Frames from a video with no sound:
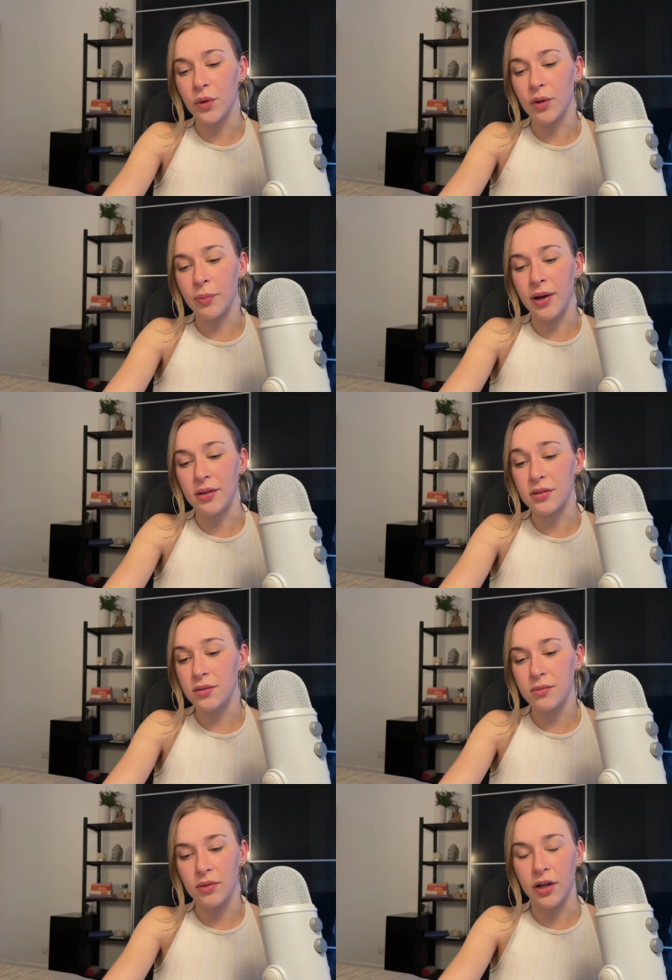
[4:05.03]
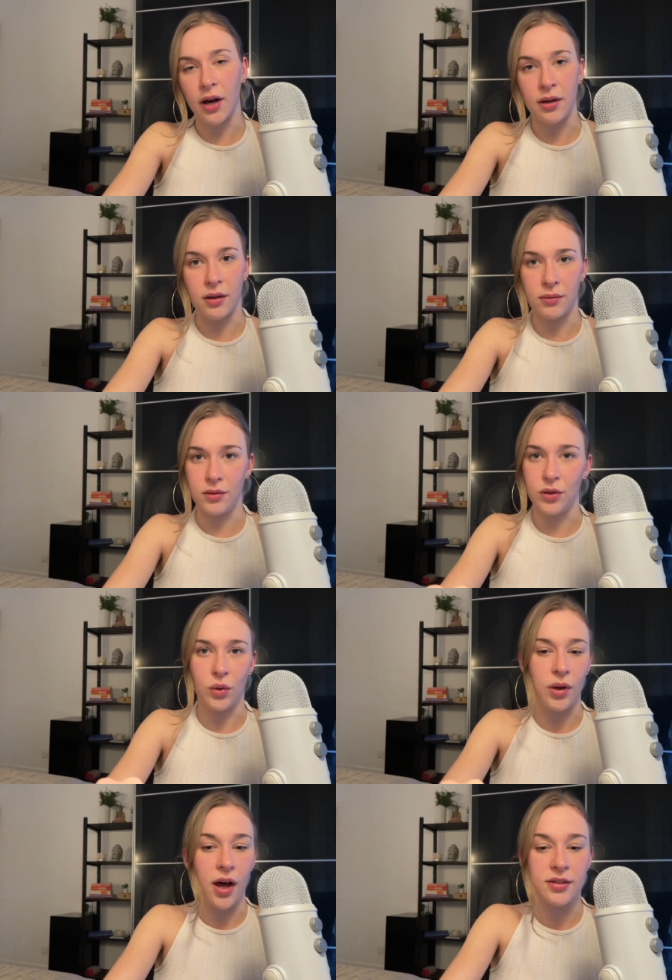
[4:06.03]
in the past regarding, you know,
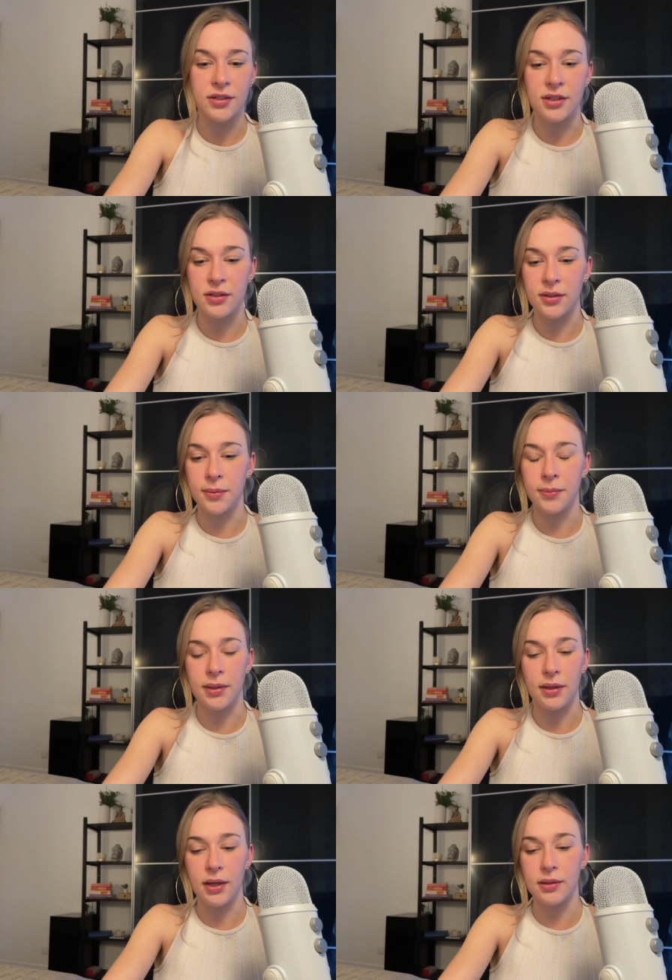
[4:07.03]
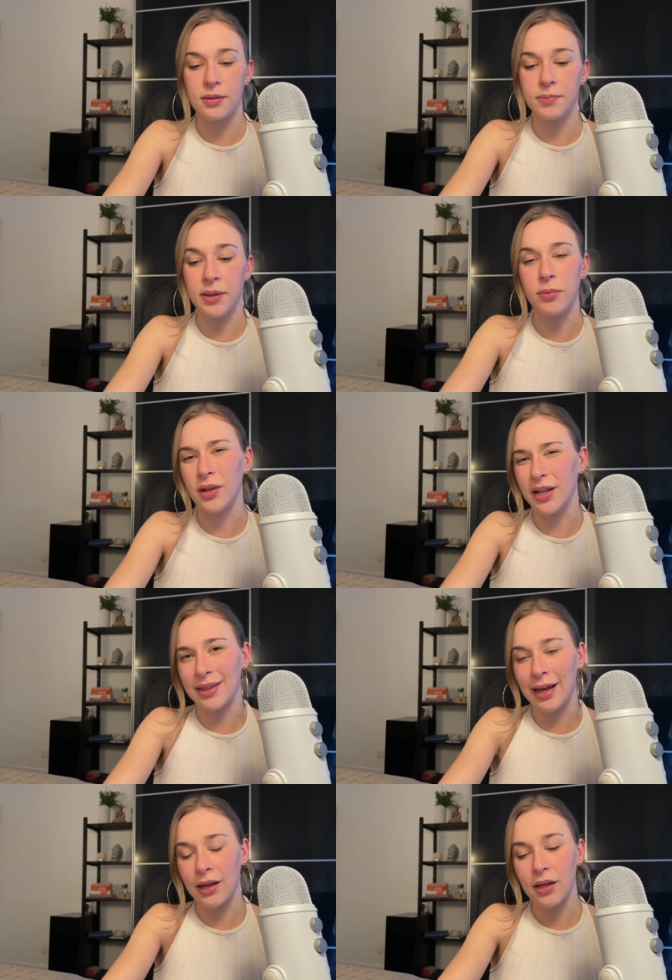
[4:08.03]
narcissism and, and people like
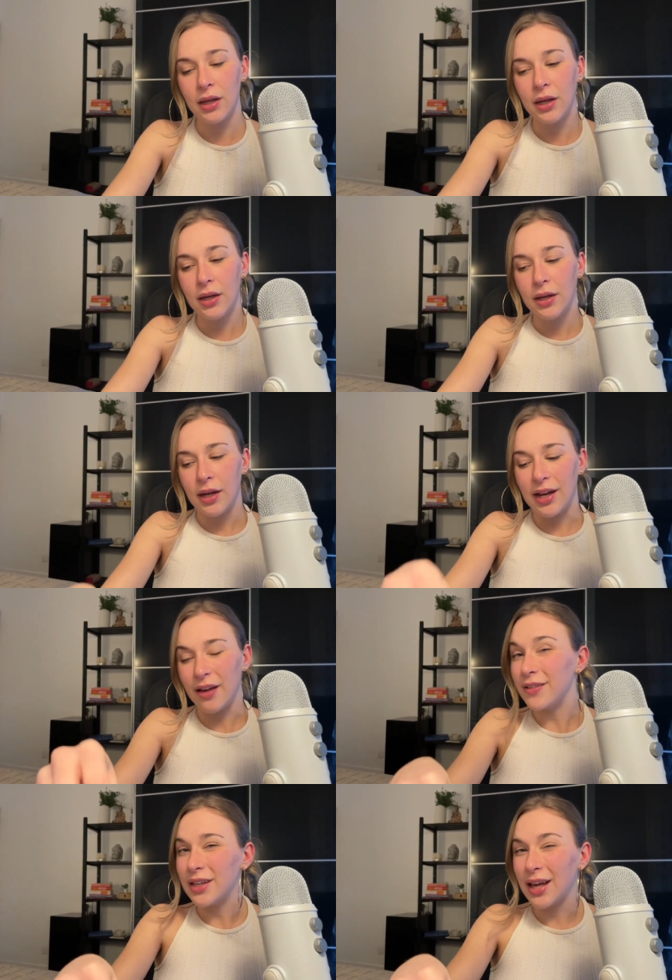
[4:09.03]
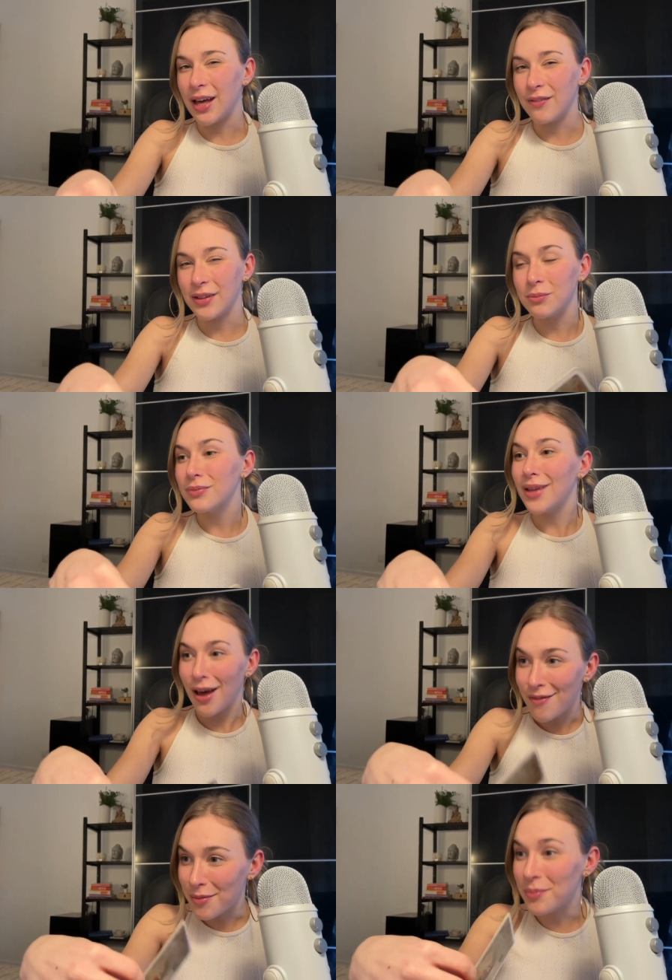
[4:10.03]
that and having having
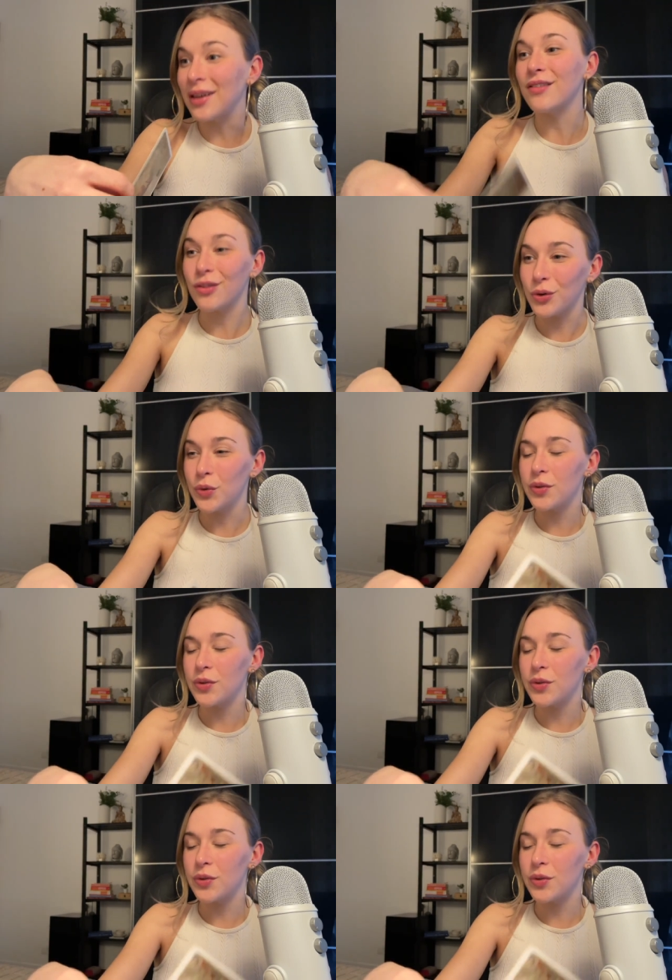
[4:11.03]
having been through